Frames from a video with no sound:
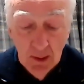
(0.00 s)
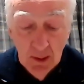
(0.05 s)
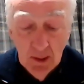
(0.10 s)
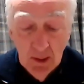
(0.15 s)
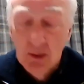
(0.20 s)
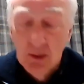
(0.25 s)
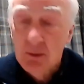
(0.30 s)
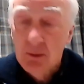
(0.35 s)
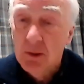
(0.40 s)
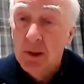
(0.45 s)

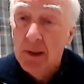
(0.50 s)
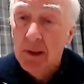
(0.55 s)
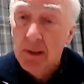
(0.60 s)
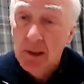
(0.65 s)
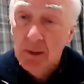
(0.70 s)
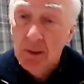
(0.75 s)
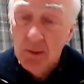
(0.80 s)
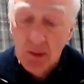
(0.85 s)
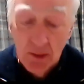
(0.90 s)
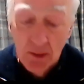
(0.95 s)
He cried
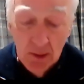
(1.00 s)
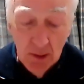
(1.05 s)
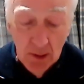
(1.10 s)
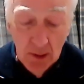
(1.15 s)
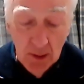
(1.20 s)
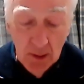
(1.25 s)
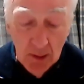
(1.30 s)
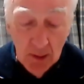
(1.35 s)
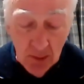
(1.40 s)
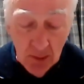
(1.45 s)
out
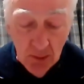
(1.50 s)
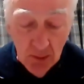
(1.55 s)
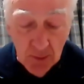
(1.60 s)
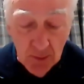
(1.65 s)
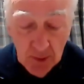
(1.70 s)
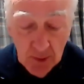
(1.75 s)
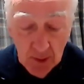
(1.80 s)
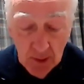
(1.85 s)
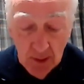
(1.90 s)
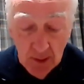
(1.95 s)

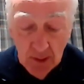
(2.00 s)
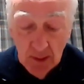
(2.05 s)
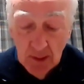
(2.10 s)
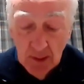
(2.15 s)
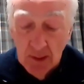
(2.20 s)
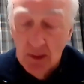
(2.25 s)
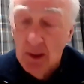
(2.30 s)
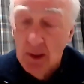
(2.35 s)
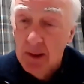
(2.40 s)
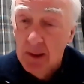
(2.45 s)

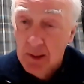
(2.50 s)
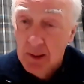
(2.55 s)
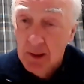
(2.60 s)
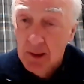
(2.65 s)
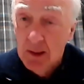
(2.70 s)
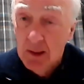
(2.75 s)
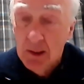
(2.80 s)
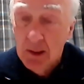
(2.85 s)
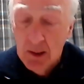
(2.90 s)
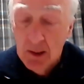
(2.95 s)
constantly and
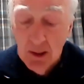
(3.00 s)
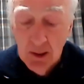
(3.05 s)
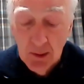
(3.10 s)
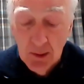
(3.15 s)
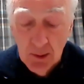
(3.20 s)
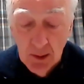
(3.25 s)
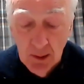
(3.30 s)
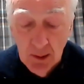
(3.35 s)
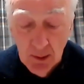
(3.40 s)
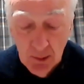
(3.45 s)

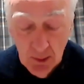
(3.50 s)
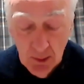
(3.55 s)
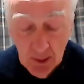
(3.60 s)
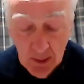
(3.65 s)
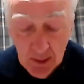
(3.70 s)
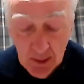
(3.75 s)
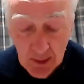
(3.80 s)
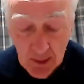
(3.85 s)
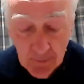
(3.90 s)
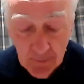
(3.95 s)
engaged in,
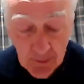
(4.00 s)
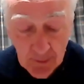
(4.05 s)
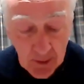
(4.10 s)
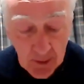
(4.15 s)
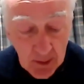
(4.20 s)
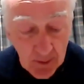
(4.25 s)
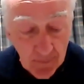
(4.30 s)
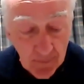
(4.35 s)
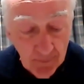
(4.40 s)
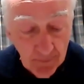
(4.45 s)
in self
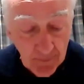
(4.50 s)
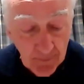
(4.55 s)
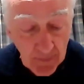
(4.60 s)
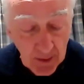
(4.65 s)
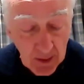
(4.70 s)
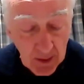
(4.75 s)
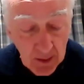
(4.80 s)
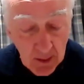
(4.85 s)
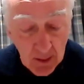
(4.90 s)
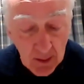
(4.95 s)
harm.
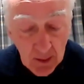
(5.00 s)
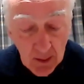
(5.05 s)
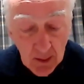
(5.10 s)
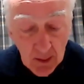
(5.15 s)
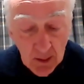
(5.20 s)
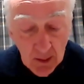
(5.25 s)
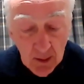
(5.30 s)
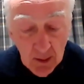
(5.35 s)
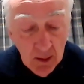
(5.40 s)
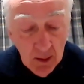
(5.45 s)

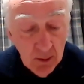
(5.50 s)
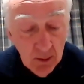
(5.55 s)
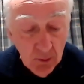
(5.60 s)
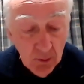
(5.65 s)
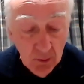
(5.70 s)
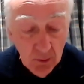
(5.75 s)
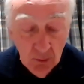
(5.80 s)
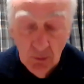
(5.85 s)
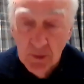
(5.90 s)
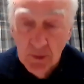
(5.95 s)
And
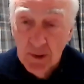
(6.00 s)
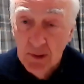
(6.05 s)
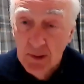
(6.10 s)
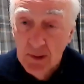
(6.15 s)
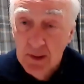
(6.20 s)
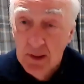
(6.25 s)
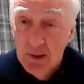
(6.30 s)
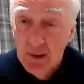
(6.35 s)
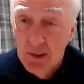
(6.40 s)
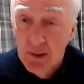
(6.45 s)
Luke also
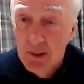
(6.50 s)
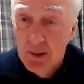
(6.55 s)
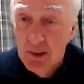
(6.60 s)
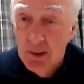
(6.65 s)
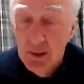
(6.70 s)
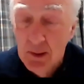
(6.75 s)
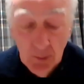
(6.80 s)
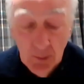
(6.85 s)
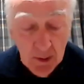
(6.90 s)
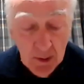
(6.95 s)
tells us
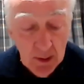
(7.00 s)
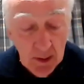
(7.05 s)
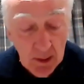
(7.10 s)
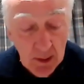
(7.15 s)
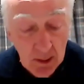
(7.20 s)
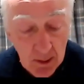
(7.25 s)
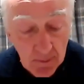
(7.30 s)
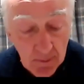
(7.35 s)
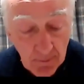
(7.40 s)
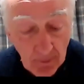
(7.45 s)
that he was
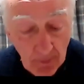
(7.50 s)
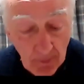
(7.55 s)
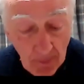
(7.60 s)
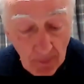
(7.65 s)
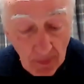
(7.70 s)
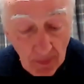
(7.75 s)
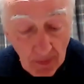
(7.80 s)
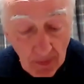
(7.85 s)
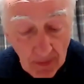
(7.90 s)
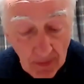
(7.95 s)
naked.
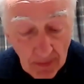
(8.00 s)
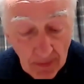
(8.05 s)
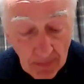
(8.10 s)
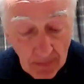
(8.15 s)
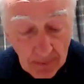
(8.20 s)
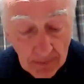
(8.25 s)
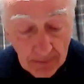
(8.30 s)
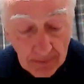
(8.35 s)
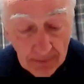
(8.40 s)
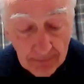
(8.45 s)

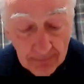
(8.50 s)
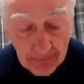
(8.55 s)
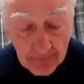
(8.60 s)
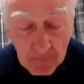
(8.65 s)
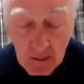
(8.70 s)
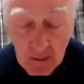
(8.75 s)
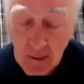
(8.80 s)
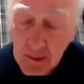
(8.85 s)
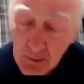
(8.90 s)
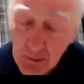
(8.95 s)

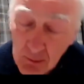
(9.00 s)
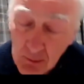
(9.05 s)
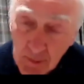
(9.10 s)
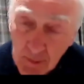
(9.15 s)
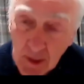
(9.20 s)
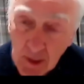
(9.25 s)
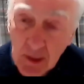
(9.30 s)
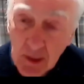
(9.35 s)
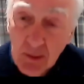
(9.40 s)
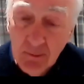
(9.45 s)
And it's a
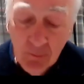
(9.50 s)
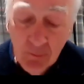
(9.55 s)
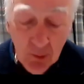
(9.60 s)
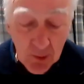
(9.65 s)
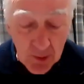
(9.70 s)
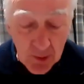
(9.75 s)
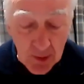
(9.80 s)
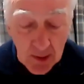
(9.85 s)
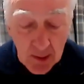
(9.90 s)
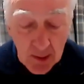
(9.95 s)
reminder of
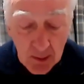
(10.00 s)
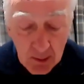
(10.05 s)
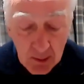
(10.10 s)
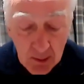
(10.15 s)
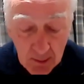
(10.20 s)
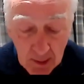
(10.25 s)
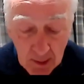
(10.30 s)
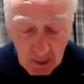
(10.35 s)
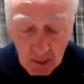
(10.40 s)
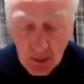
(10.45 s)
what
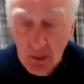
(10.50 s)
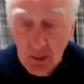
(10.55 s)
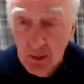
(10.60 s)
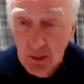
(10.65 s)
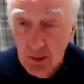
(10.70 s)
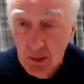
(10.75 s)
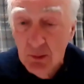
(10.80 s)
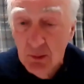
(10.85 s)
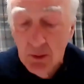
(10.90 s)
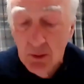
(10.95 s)
Satan
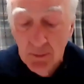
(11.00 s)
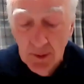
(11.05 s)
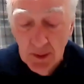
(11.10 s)
can do to